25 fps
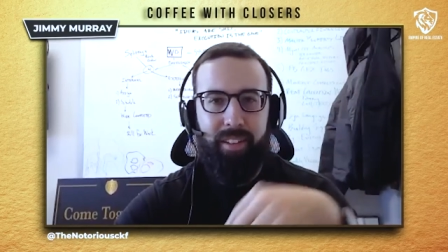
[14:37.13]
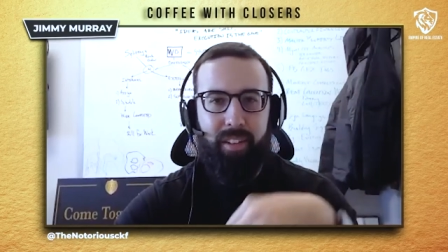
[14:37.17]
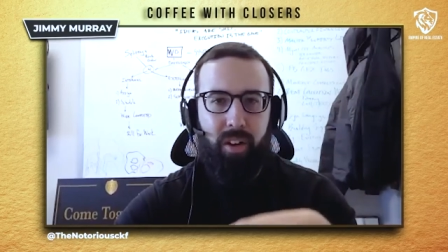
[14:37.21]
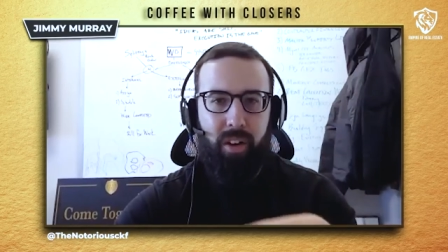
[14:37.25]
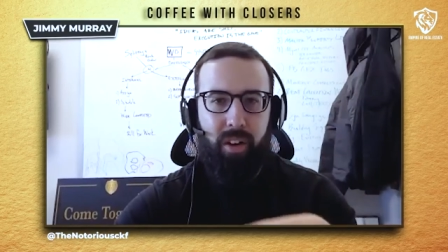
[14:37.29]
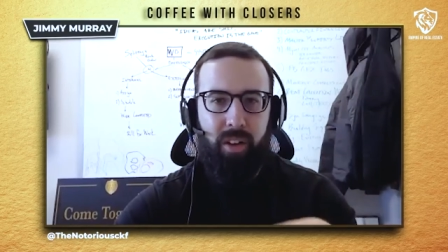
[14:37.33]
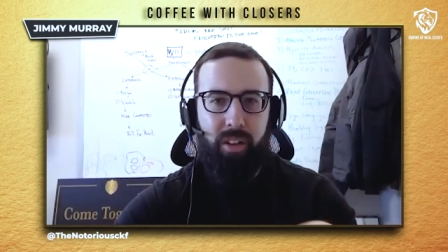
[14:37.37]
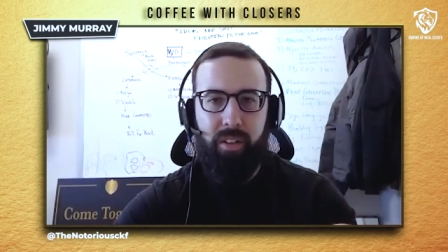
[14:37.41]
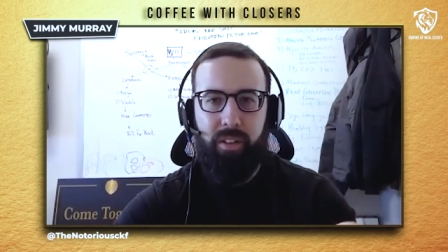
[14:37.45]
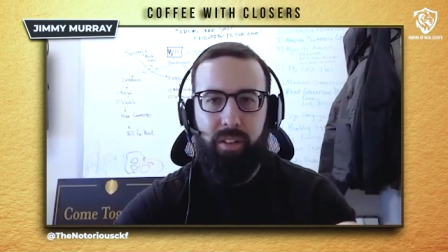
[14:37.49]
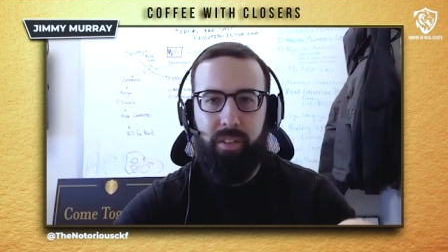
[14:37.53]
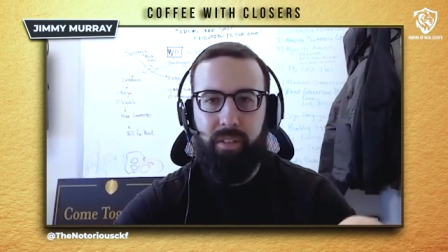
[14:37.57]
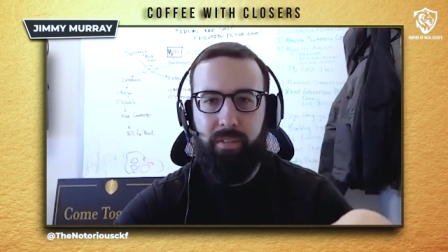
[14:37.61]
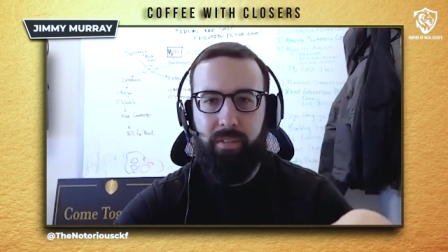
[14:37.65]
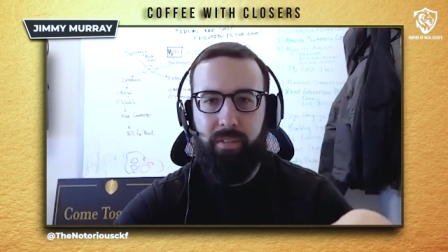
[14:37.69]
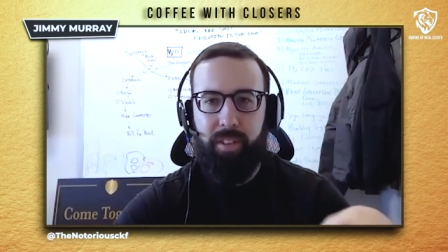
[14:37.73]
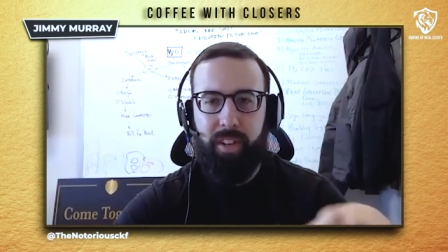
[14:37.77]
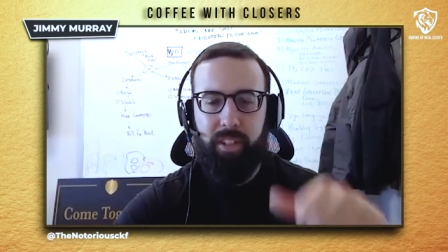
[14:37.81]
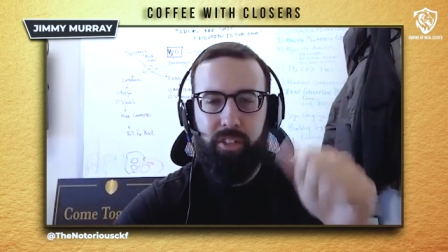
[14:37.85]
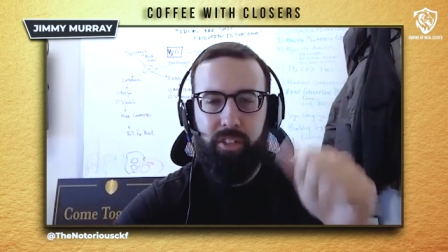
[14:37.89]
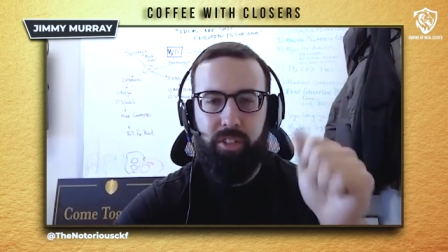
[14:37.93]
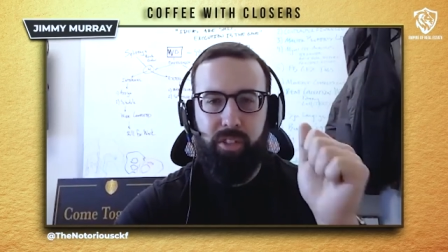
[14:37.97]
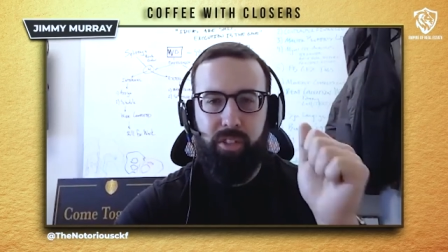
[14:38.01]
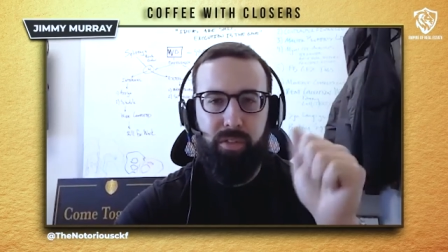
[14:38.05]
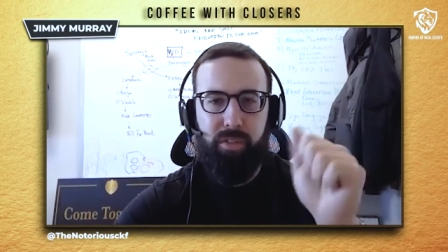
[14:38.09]
all the
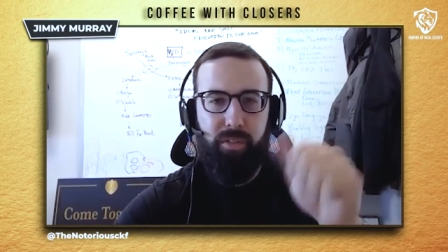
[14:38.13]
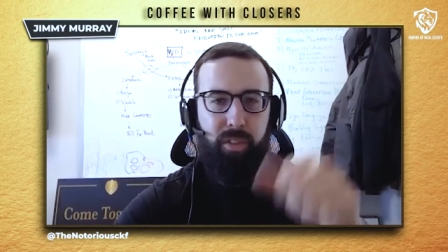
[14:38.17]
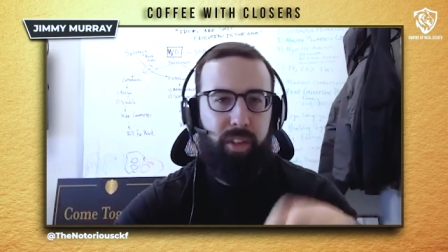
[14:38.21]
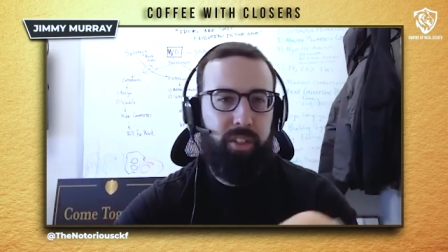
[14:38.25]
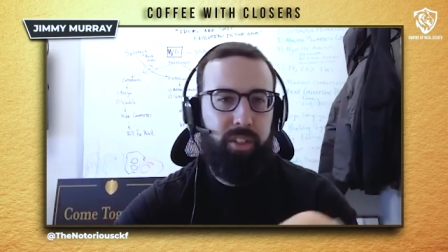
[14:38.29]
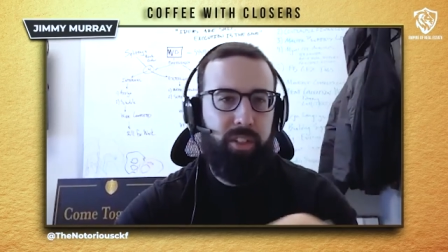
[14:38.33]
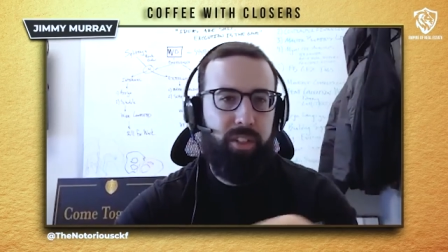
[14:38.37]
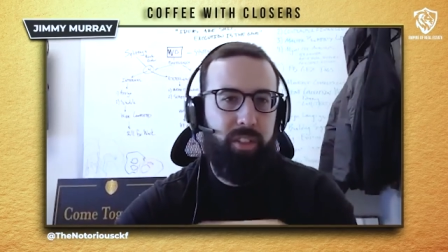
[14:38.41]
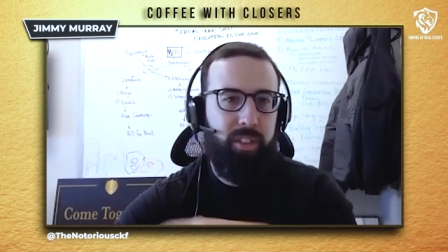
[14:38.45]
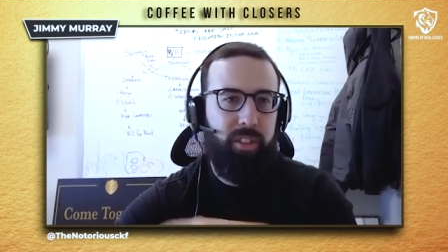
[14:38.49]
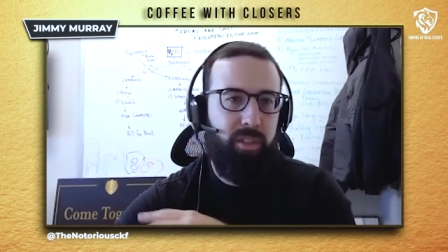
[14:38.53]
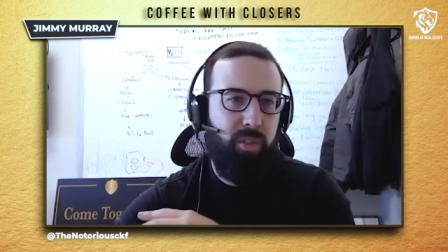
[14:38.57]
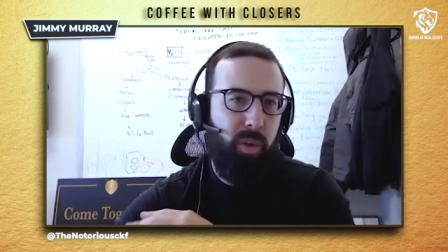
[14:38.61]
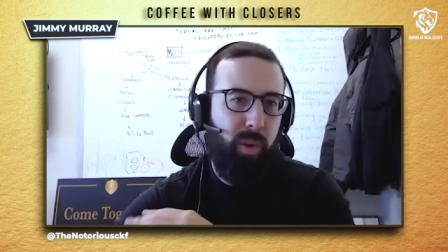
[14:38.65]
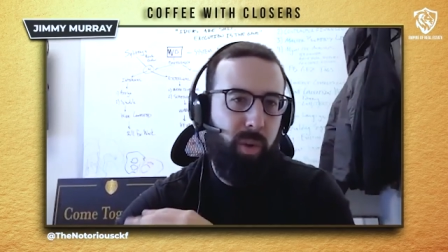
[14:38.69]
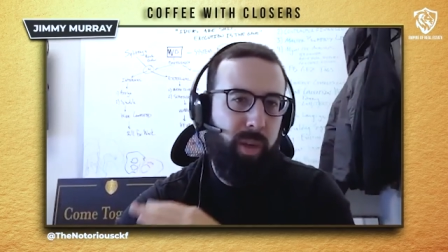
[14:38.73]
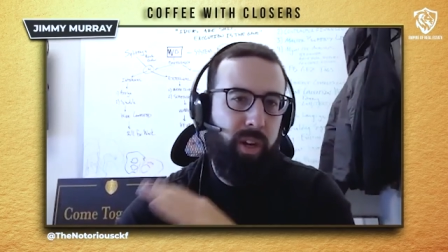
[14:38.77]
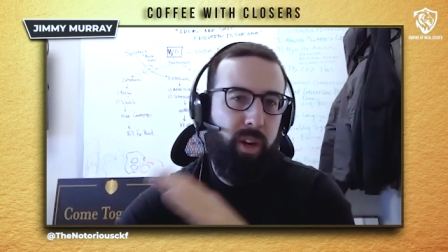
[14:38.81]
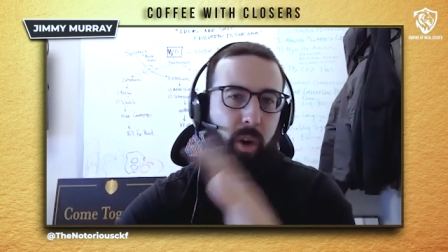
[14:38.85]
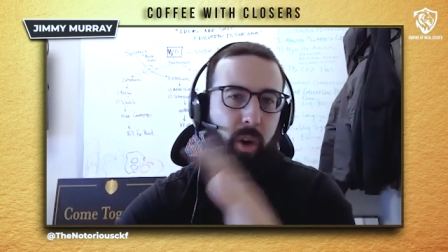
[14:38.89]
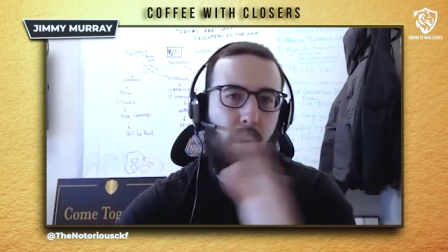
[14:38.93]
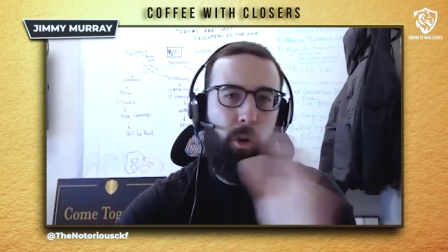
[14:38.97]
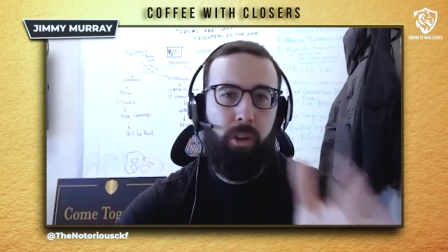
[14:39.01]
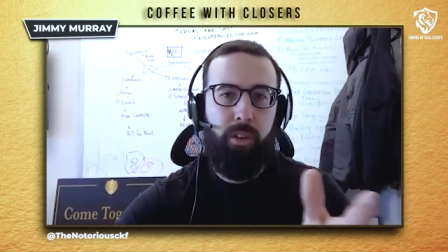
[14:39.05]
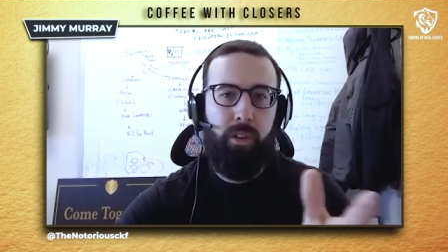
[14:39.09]
fixtures, flushing the
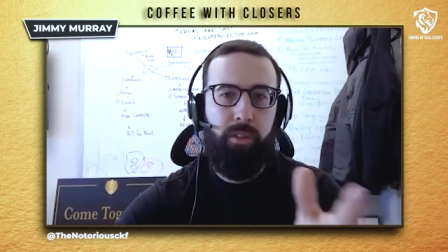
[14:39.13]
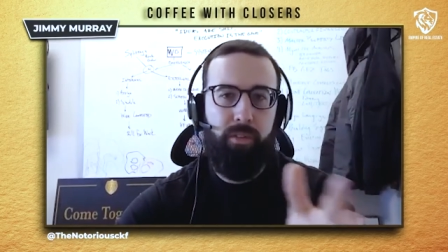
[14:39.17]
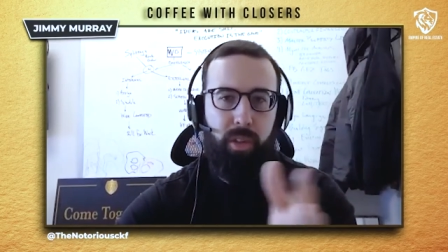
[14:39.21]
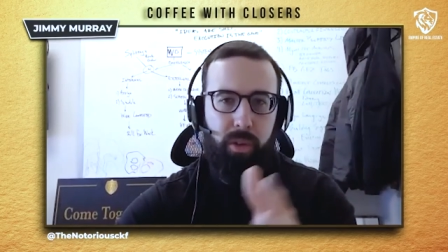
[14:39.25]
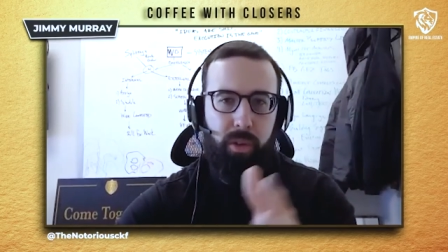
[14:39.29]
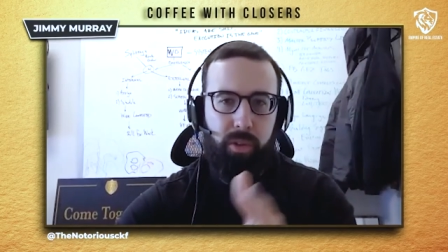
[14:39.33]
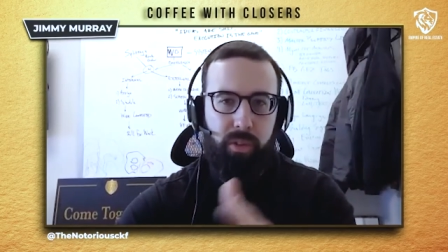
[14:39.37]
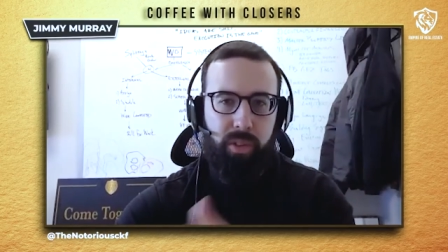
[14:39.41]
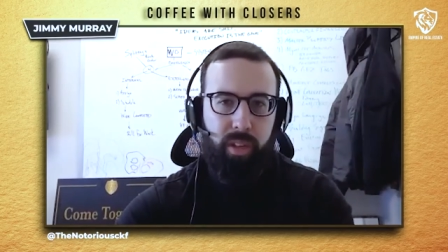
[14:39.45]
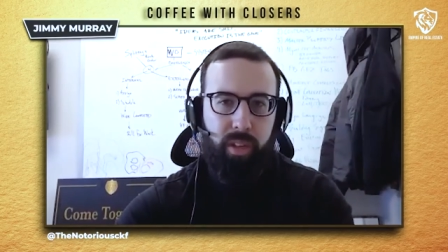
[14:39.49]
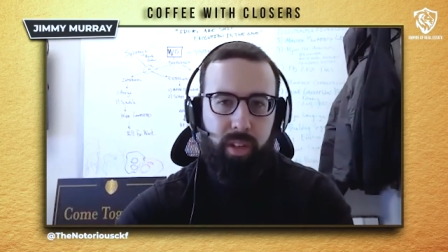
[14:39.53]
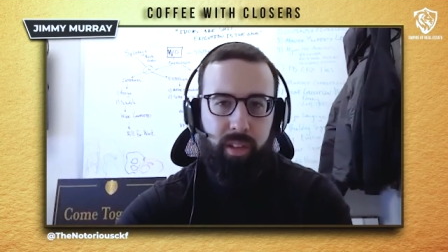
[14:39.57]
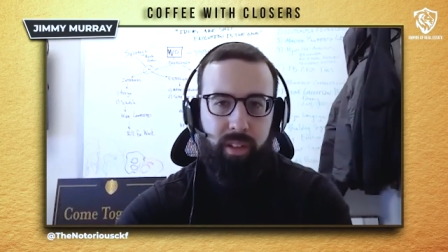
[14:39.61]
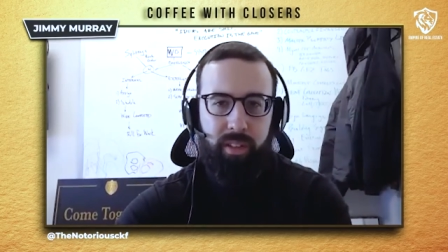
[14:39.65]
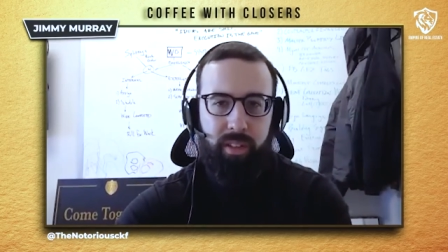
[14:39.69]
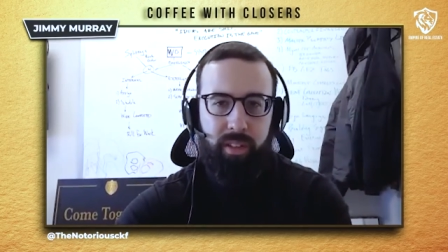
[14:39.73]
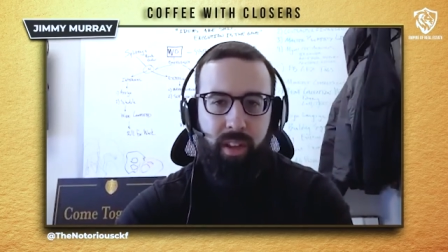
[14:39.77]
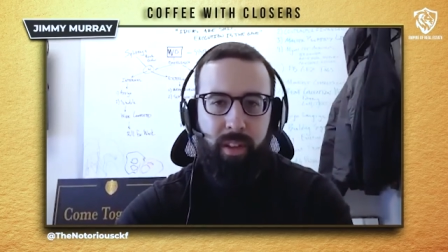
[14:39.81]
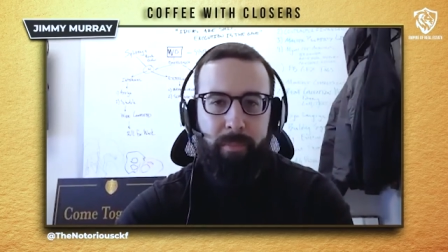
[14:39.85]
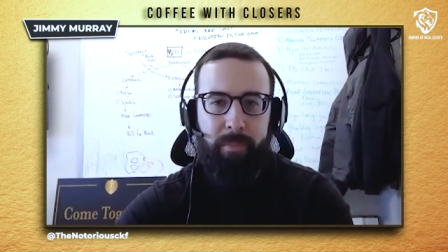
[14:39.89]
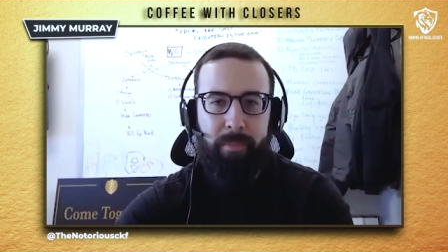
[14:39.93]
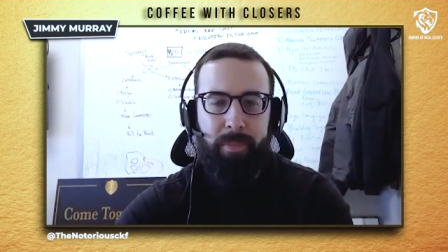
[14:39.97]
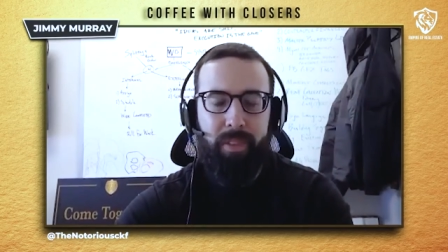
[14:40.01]
toilet, all of those things.